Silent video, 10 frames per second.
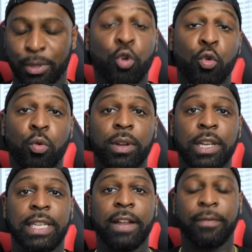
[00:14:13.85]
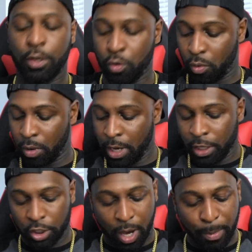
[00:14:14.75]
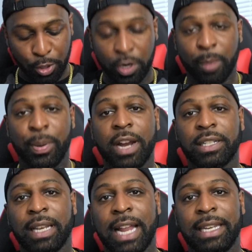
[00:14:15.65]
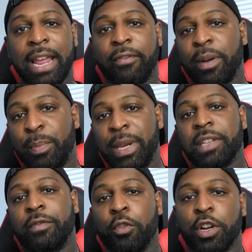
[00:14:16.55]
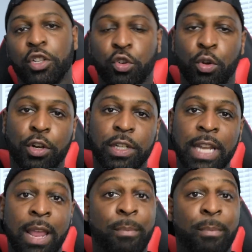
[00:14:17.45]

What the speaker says: Cool. It's definitely cool. So I'm gonna do a comparison like that for the PS4 controllers.